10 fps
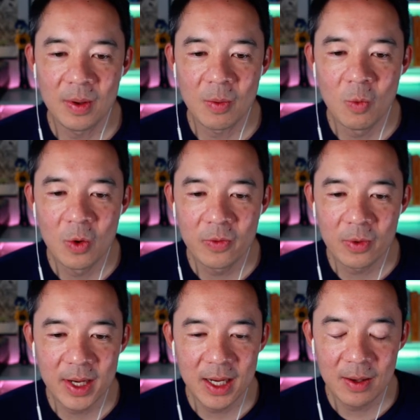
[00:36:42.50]

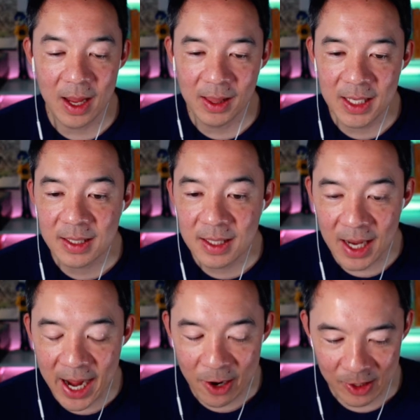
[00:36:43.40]
Wolverine, at least
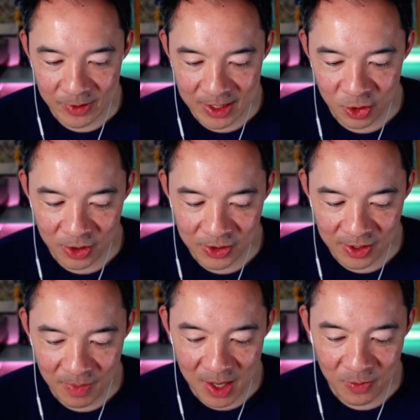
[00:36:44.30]
how he was
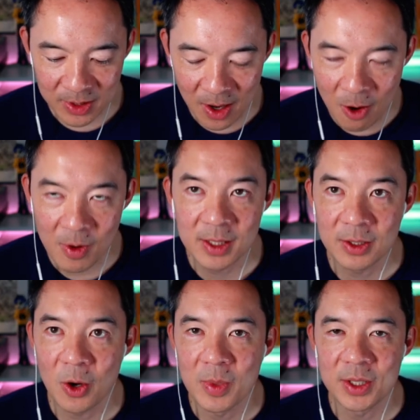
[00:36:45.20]
introduced to me, was always
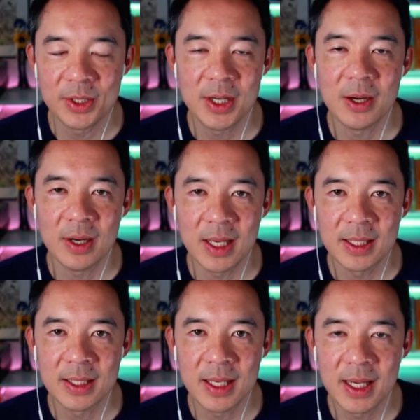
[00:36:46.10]
so
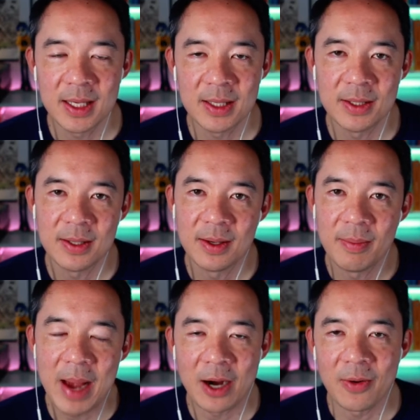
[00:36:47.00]
mysterious. His
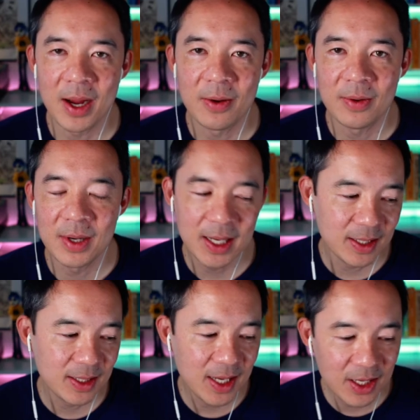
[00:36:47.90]
background,
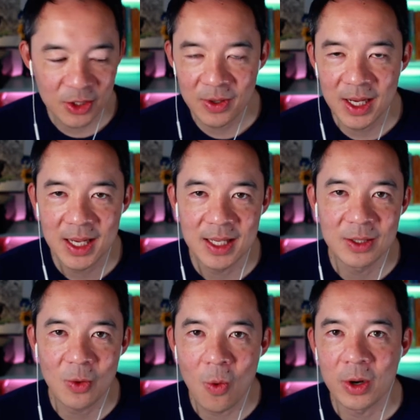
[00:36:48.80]
his history,
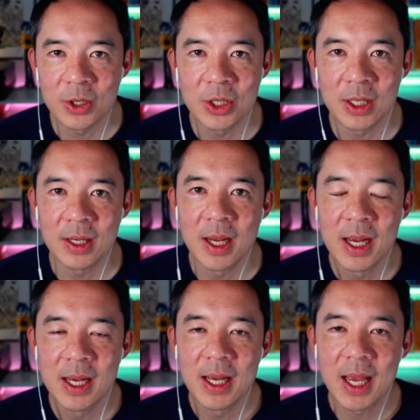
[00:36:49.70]
his origin.
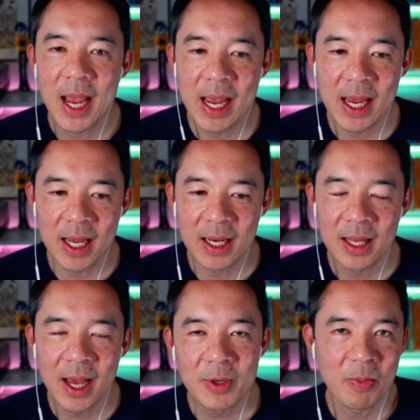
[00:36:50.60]

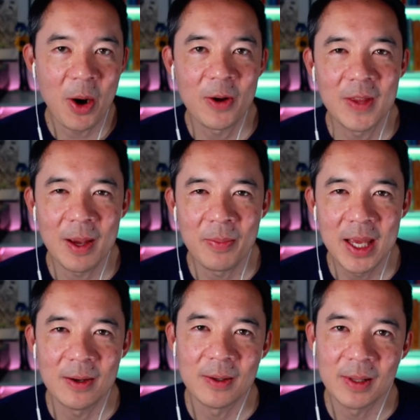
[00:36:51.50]
And that was part of the
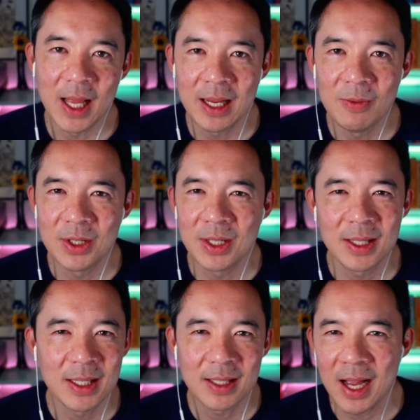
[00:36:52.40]
appeal. Like, he was
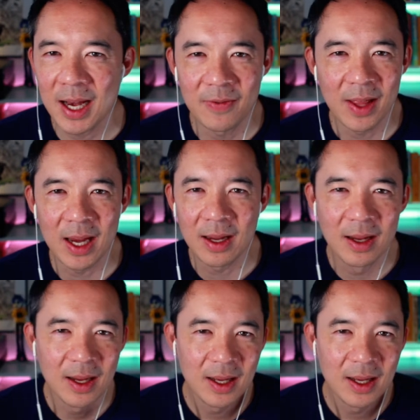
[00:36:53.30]
just this kind of like